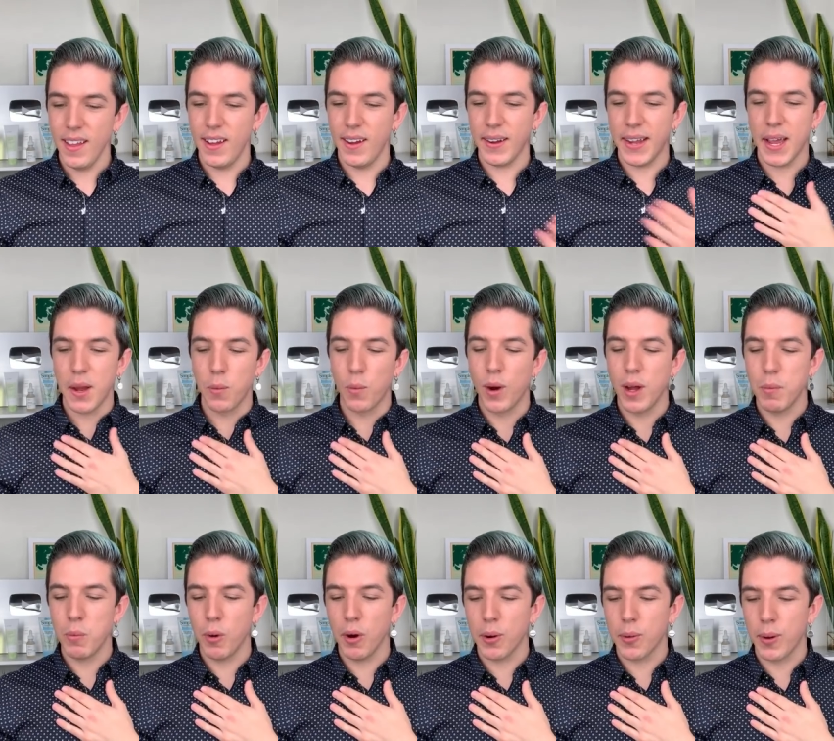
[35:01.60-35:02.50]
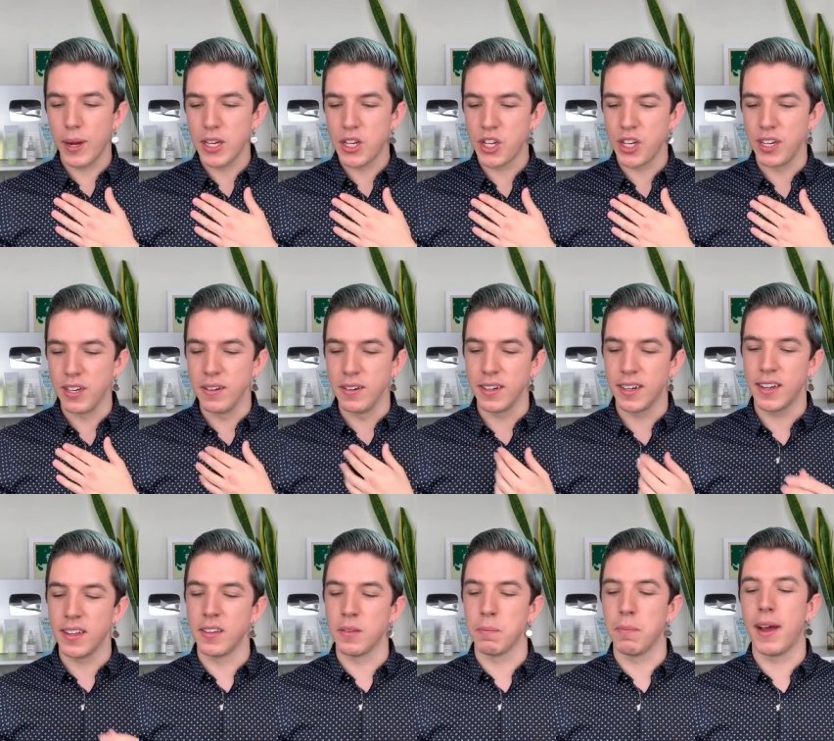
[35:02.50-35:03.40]
Okay, one more question,
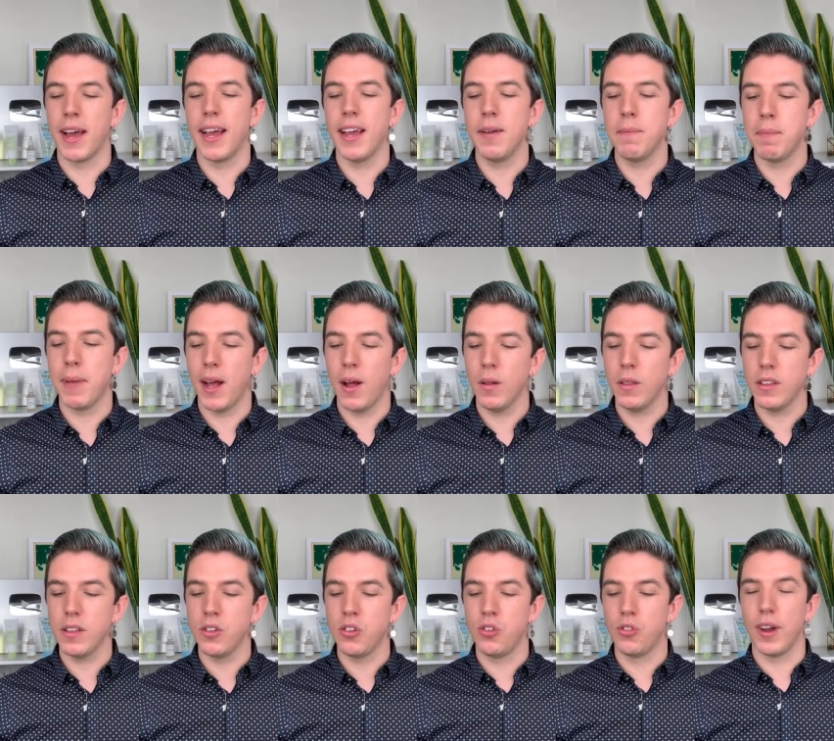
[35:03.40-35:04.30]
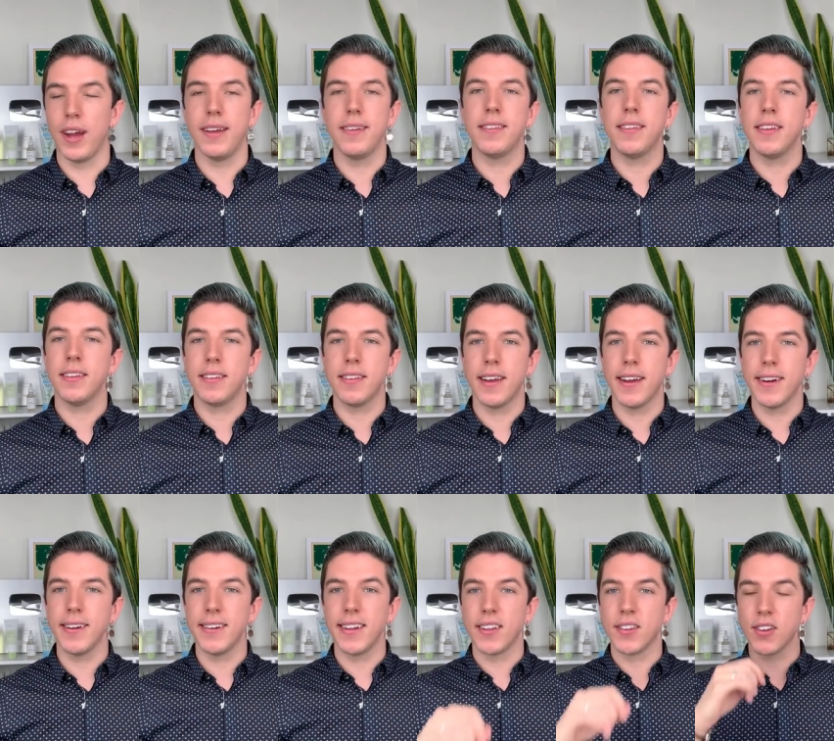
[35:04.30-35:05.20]
because my mouth is dry as the
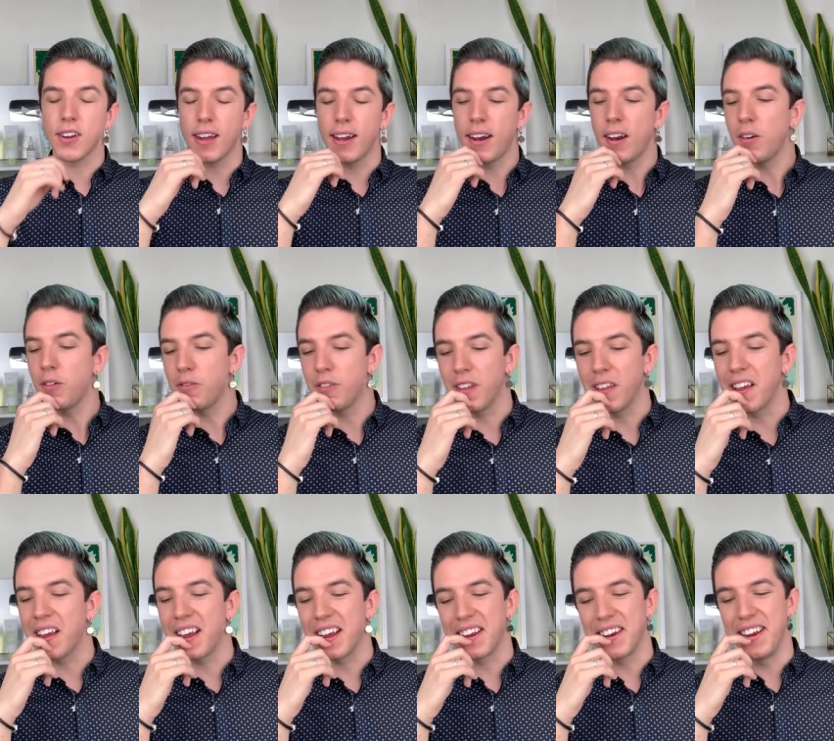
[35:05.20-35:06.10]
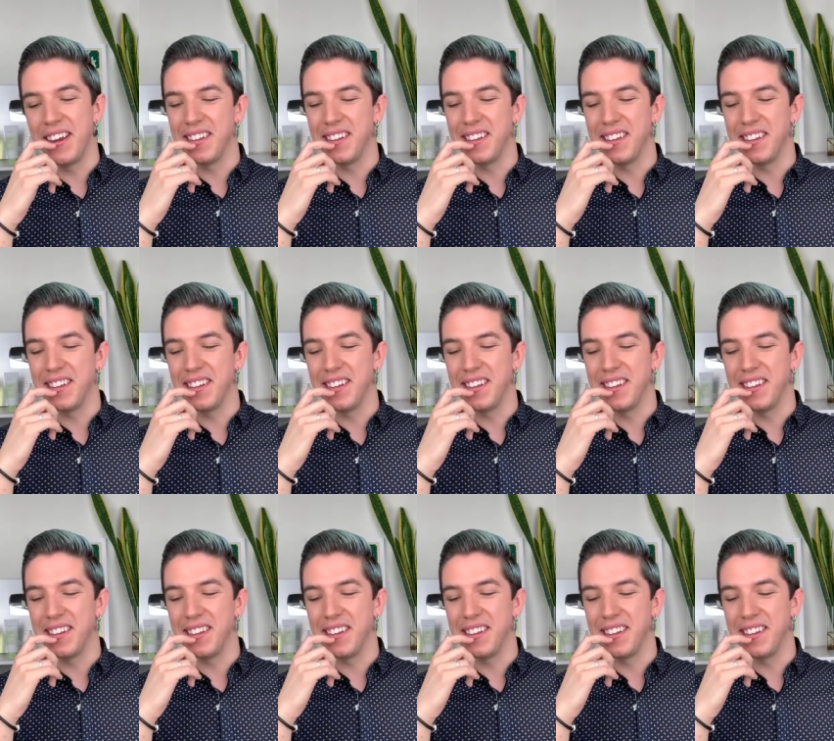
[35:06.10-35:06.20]
Sahara Desert and I don't feel like I can